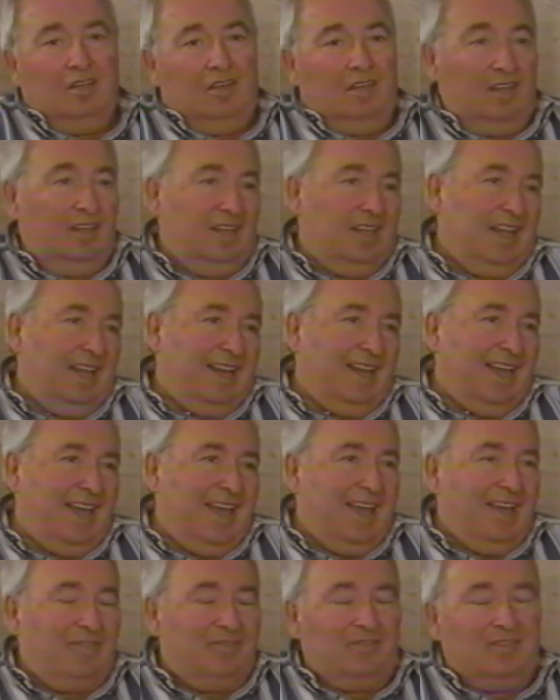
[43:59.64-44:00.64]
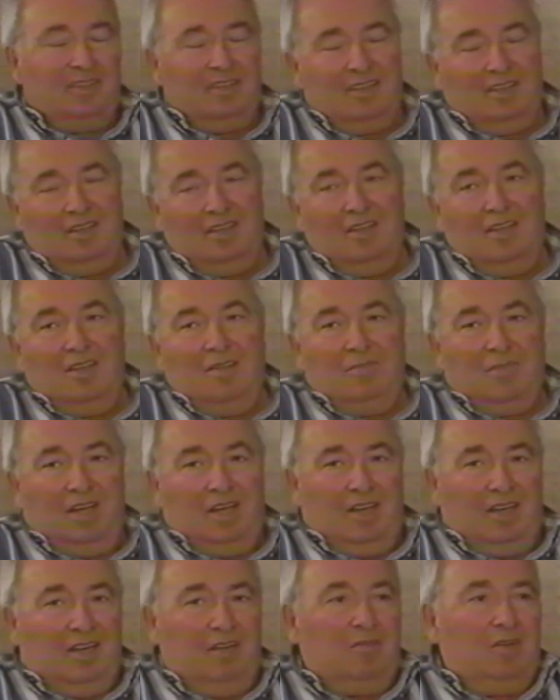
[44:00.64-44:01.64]
And they laughed. But
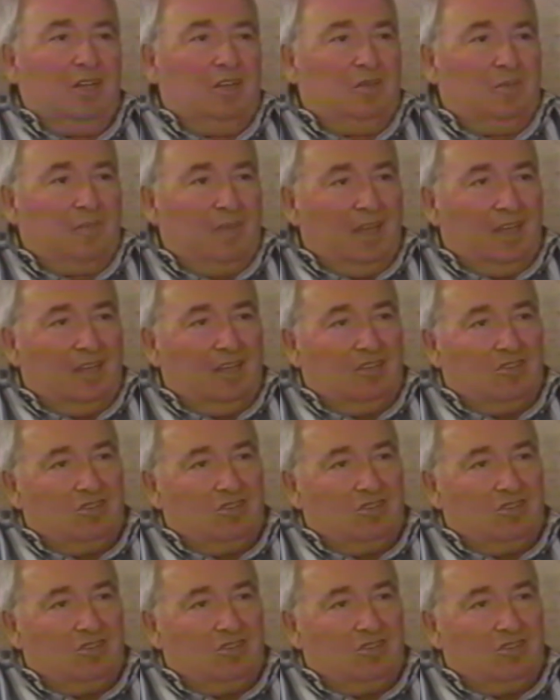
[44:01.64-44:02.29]
anyway, to make it